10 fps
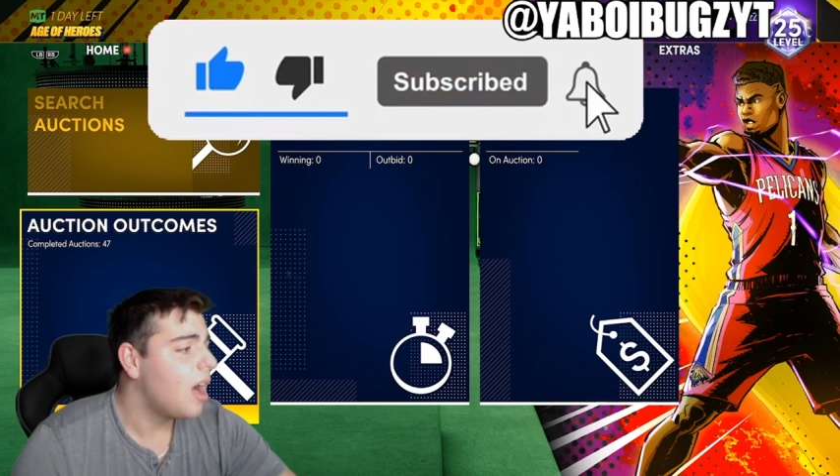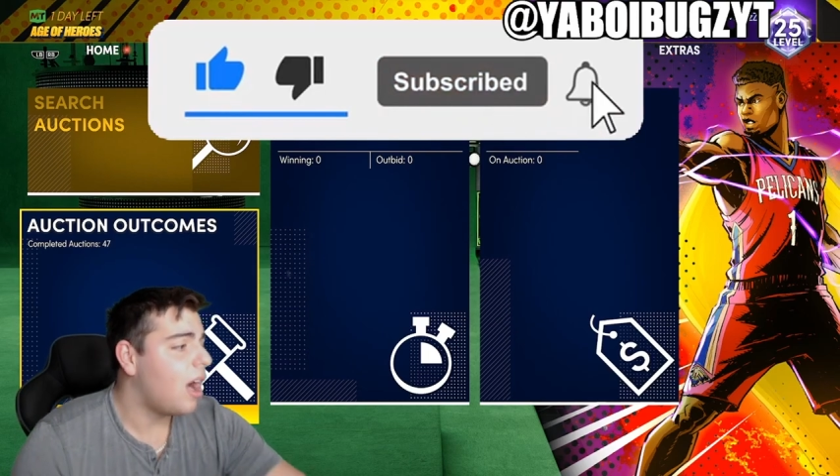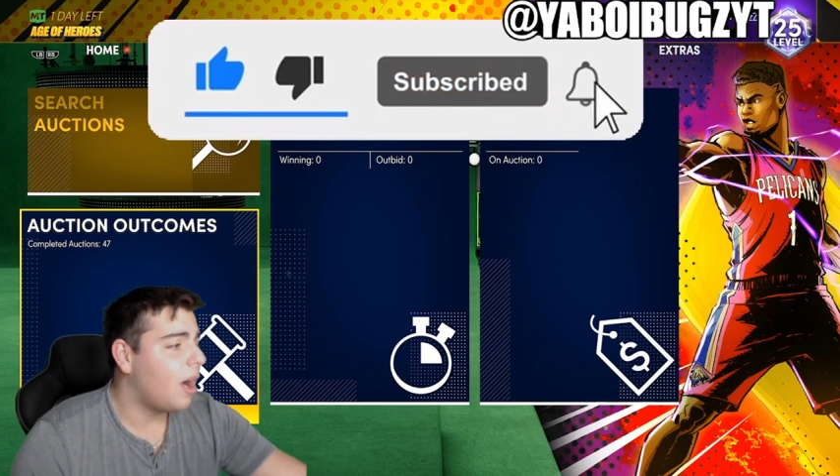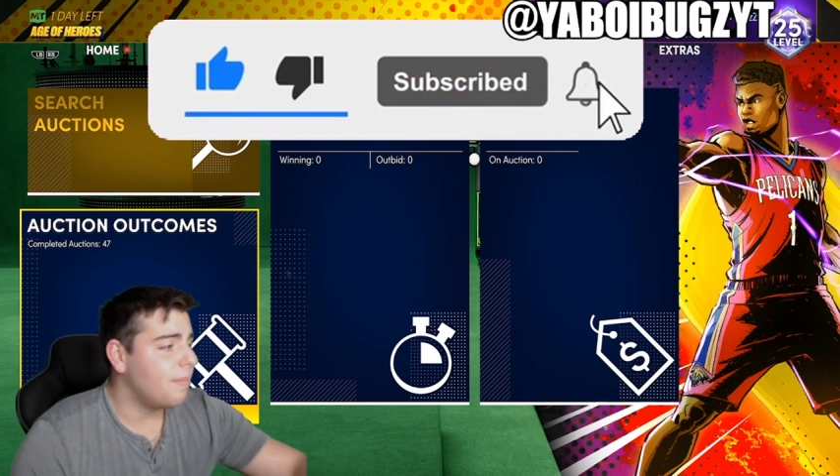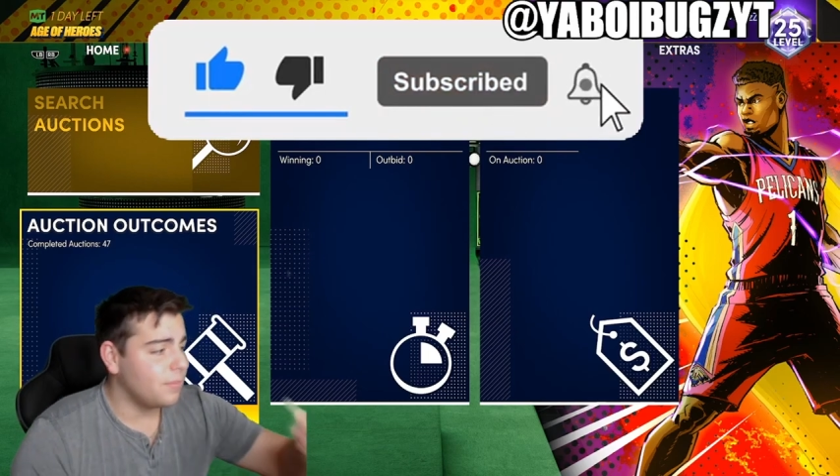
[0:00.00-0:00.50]

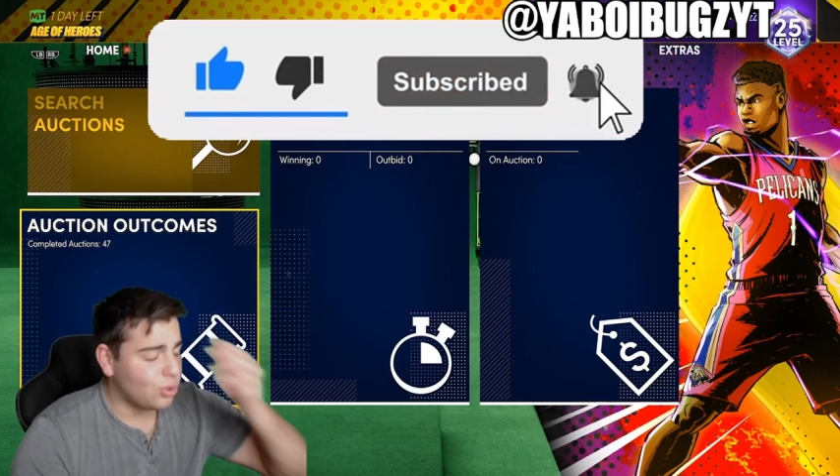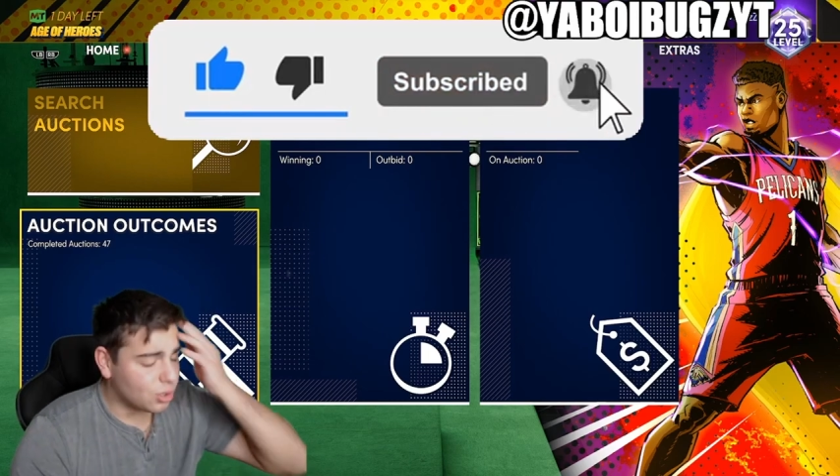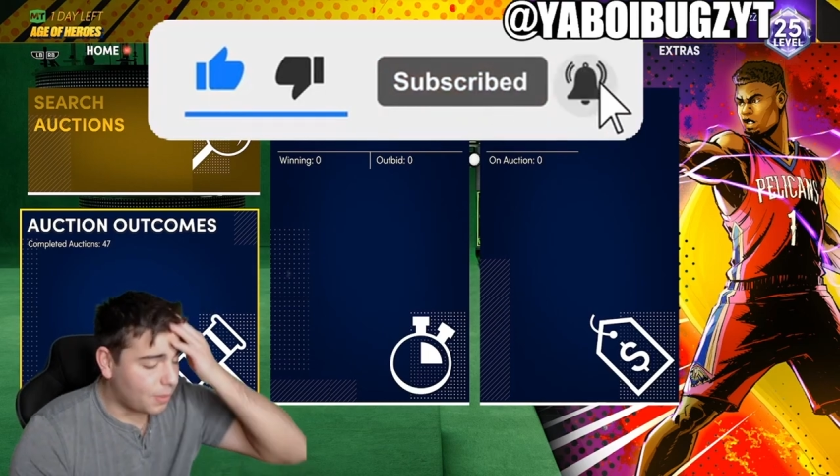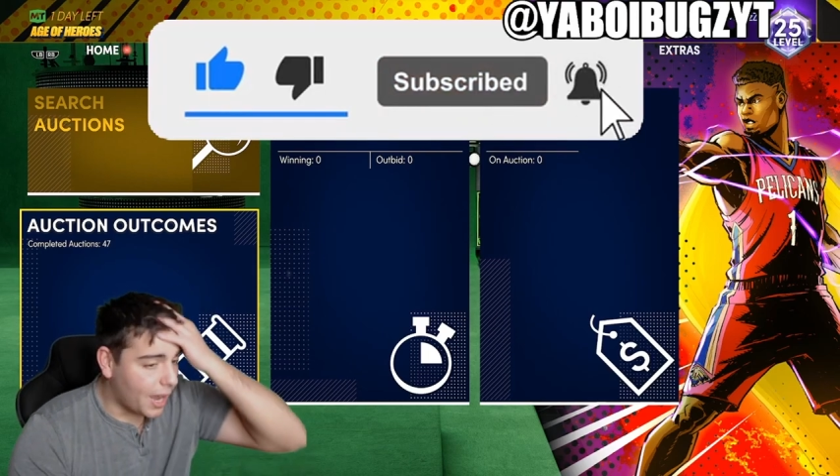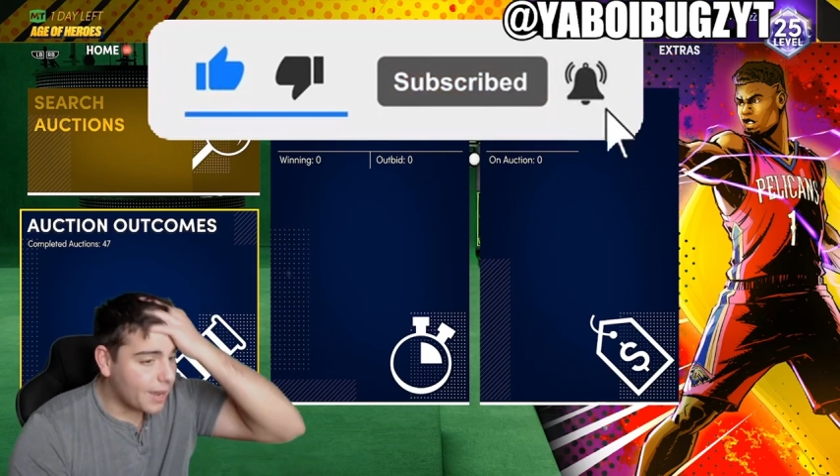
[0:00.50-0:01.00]
Um, you
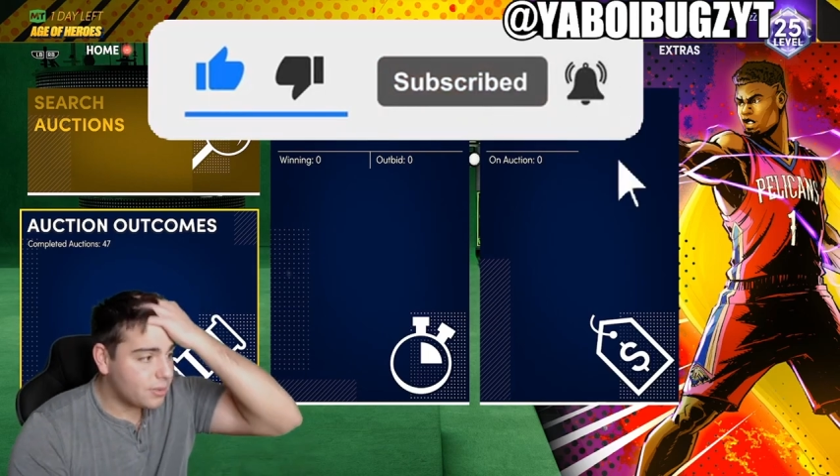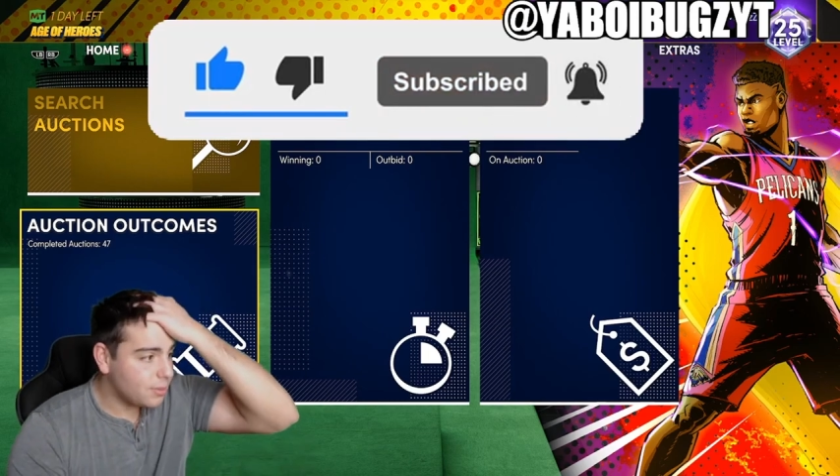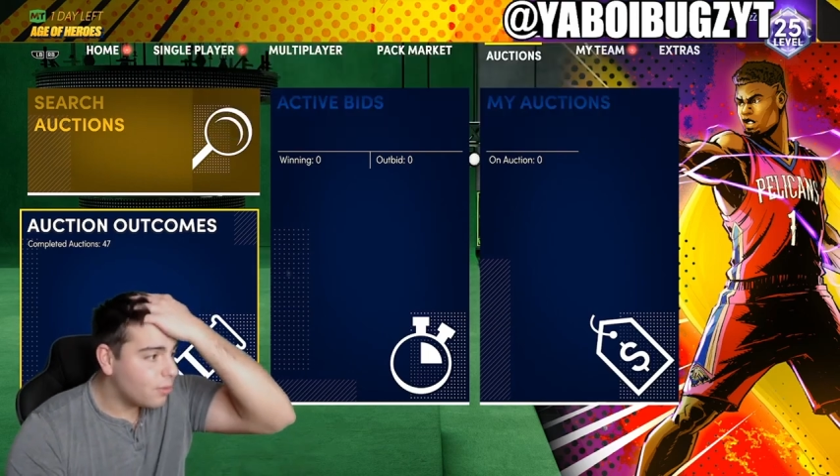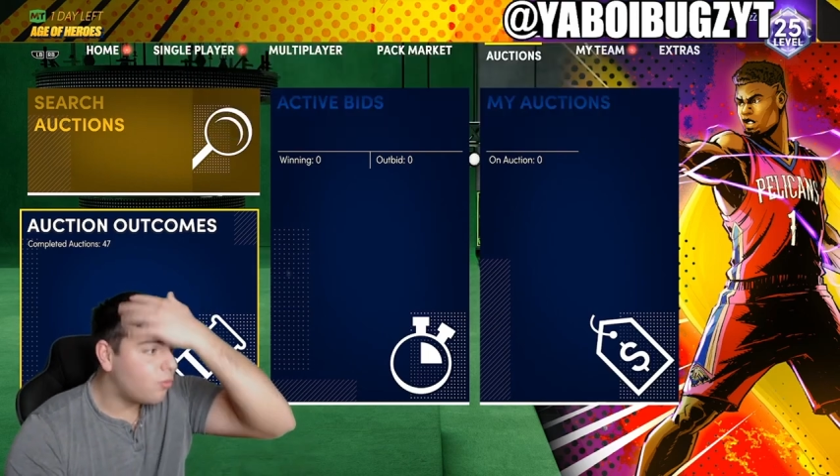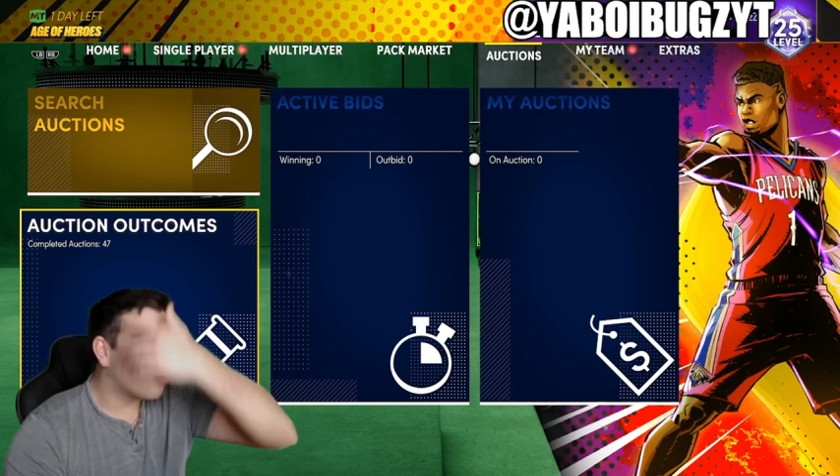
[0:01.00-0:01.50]
should buy MT
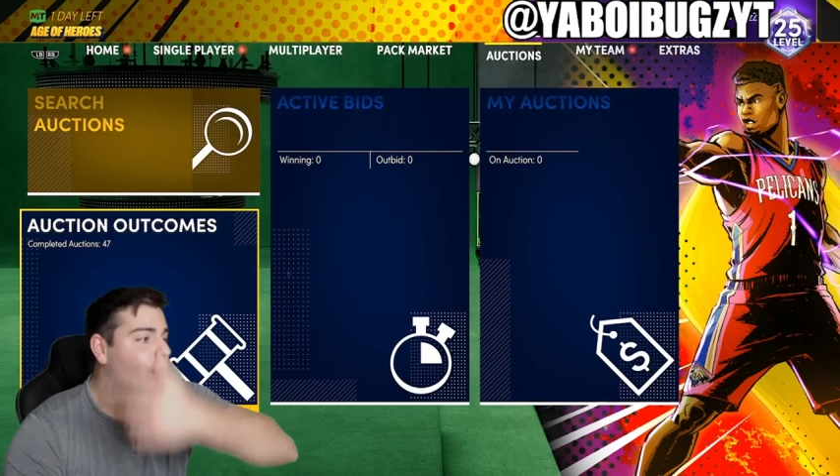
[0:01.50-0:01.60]
before